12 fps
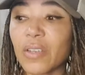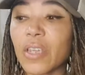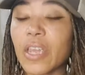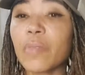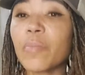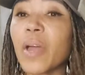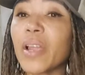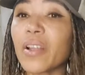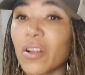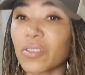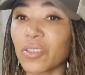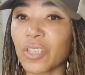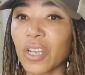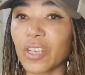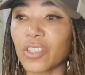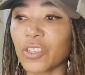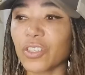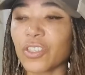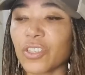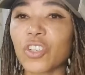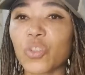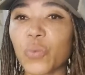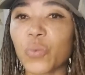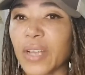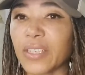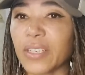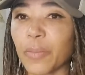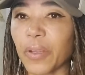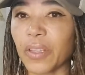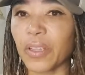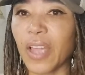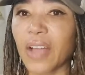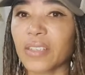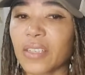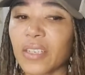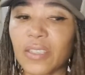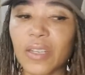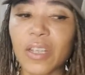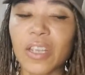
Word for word: In my consultations, this is what I typically ask, and